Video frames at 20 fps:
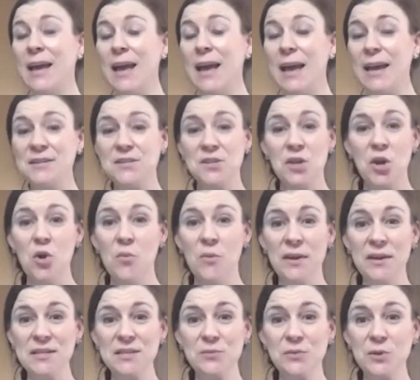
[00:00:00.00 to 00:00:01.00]
as
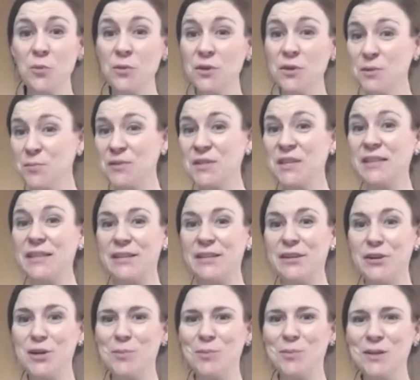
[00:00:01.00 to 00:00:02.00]
always, we always put the lid
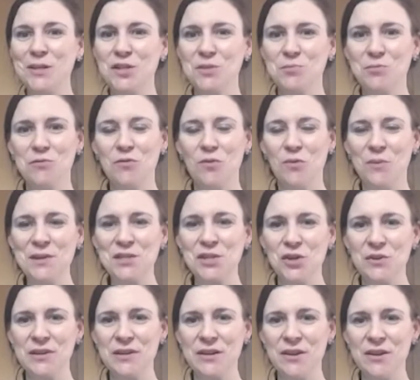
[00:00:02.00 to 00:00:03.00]
on our blender before we
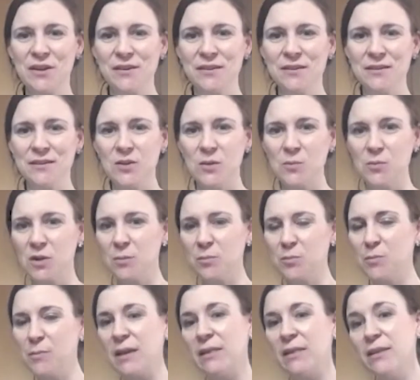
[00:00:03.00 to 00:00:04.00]
turn it on. So I'm going to
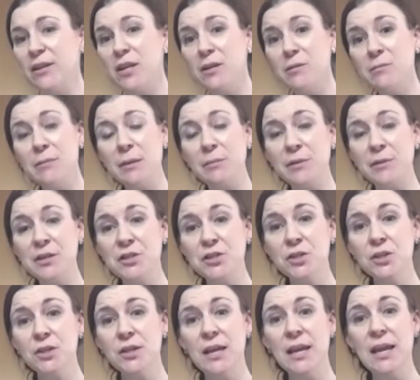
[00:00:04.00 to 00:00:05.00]
put my lid on my
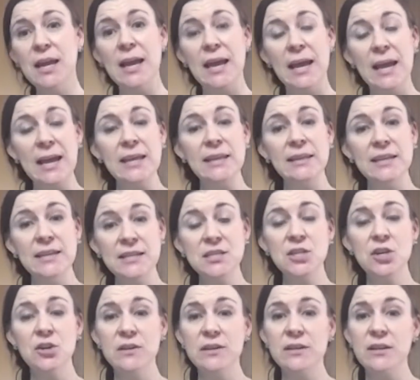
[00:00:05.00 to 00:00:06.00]
blender, and let's
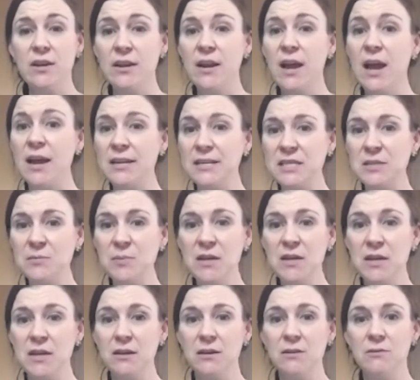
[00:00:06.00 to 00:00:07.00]
turn it on high
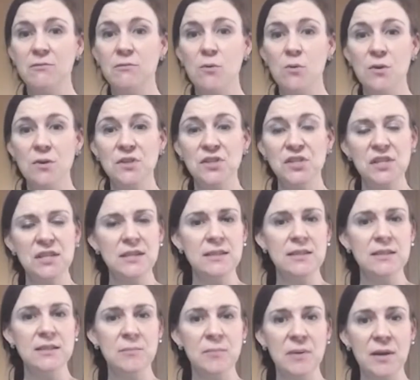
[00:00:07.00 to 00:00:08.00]
speed for
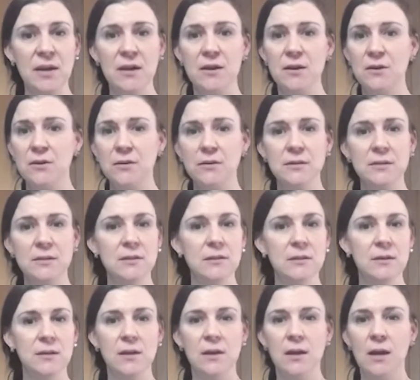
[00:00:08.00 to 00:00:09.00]
just about
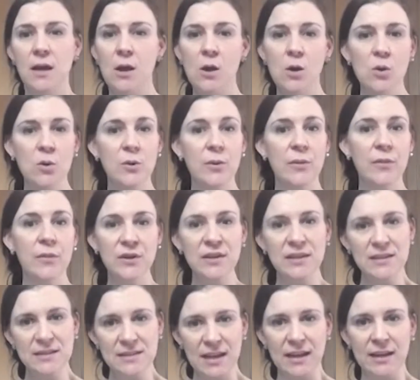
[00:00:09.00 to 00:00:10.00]
30
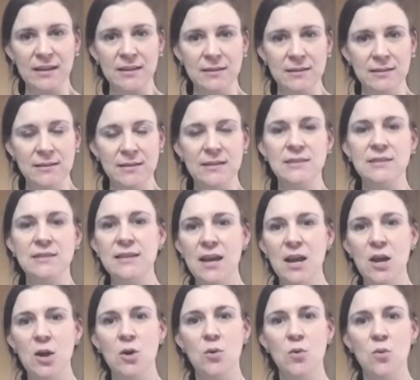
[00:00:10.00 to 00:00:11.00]
seconds. Let's see
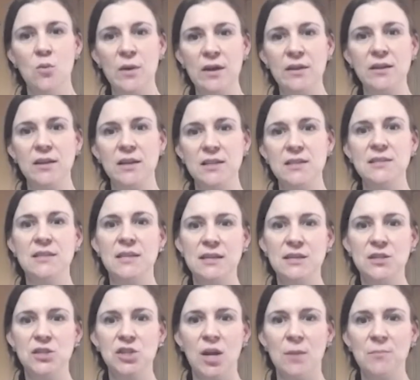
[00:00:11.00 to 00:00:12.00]
how well it gets
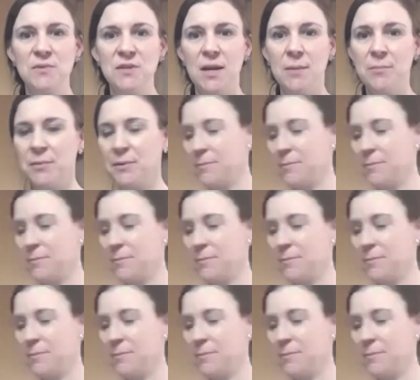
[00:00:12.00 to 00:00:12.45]
things chopped up.